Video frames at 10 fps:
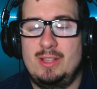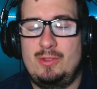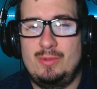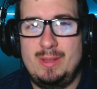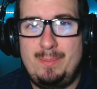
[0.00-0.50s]

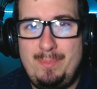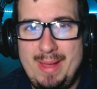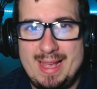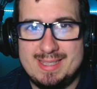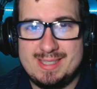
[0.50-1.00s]
to the
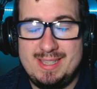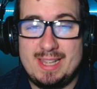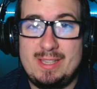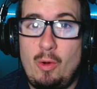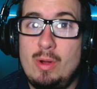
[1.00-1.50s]
past,
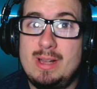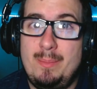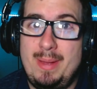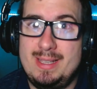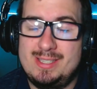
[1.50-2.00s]
that
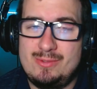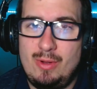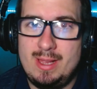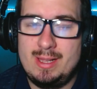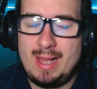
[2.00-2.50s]
Okabe is
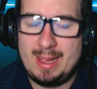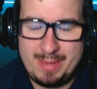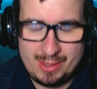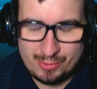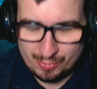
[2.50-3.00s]
going, I
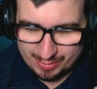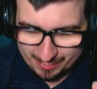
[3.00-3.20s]
mean to the